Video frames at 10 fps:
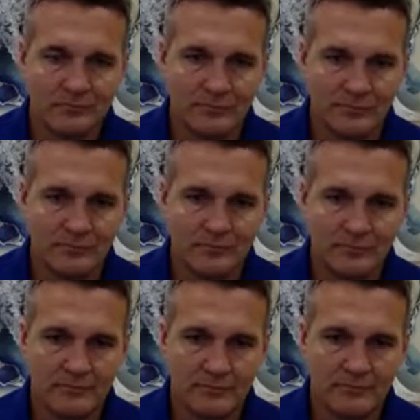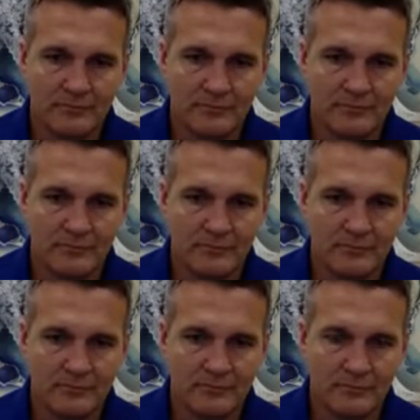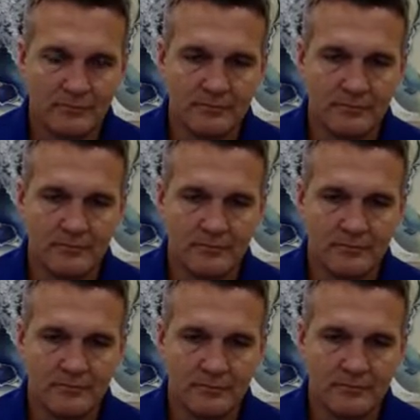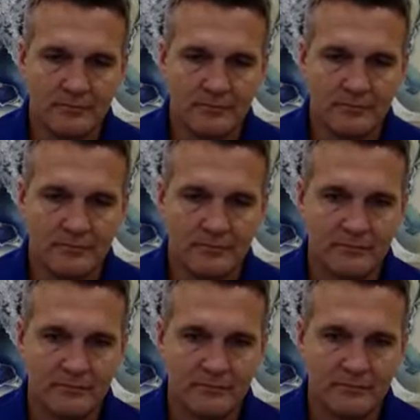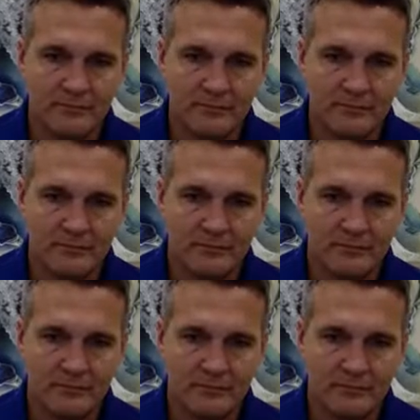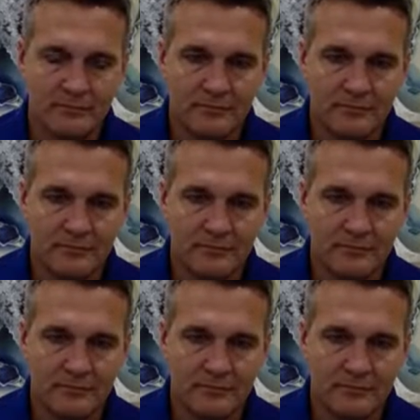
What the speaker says: [no speech]